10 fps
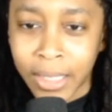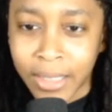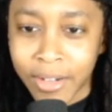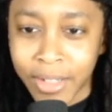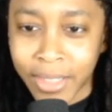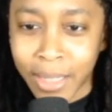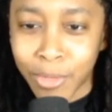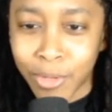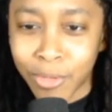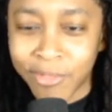Curtis
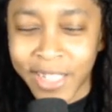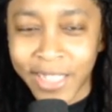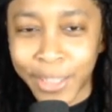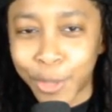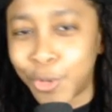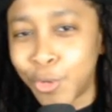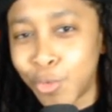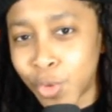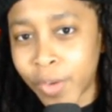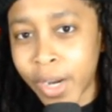Samuel isn't
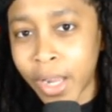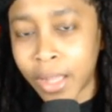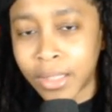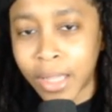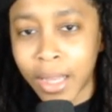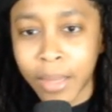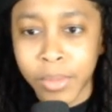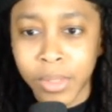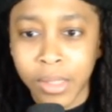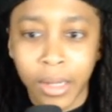used right at times.